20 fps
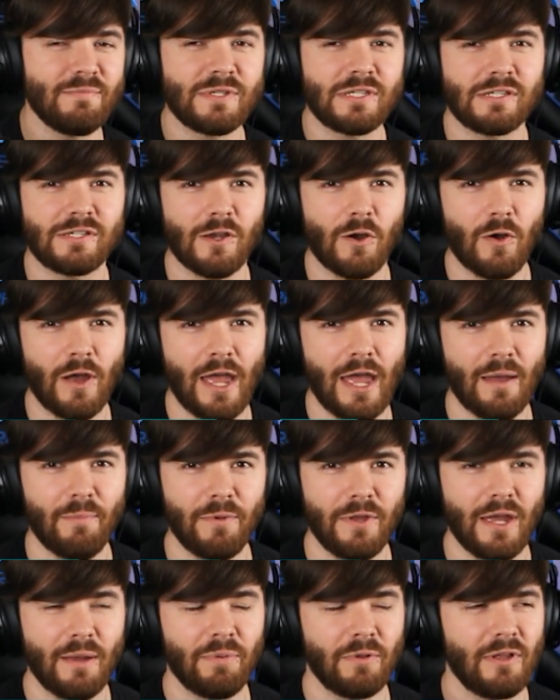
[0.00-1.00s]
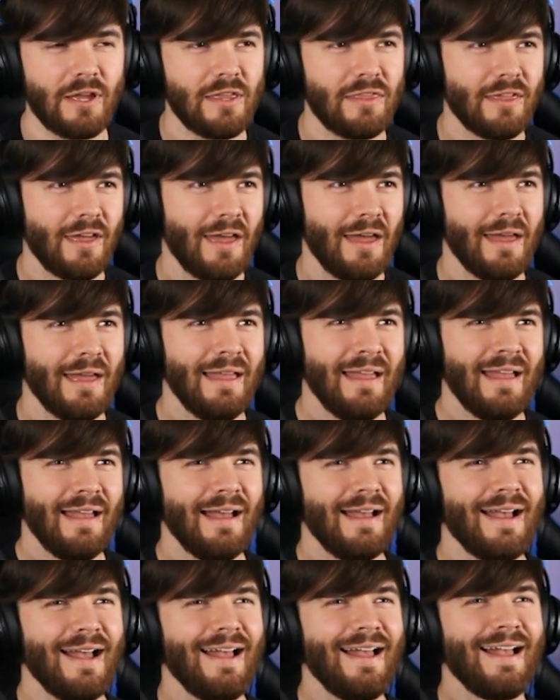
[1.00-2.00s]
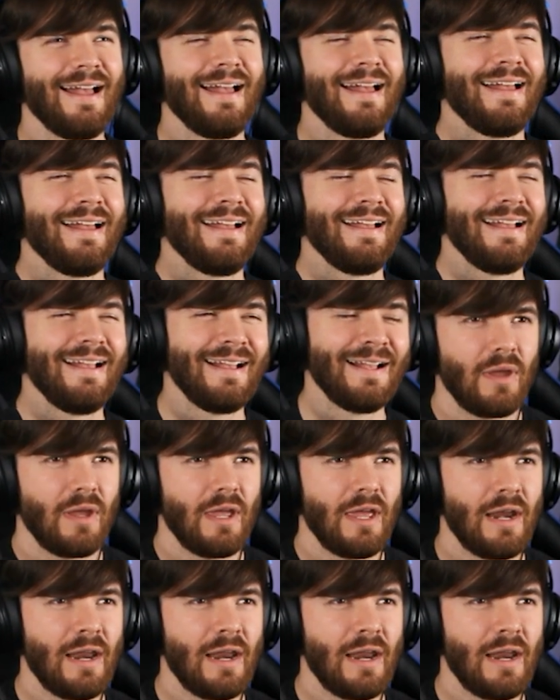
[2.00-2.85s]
so happy I played that. In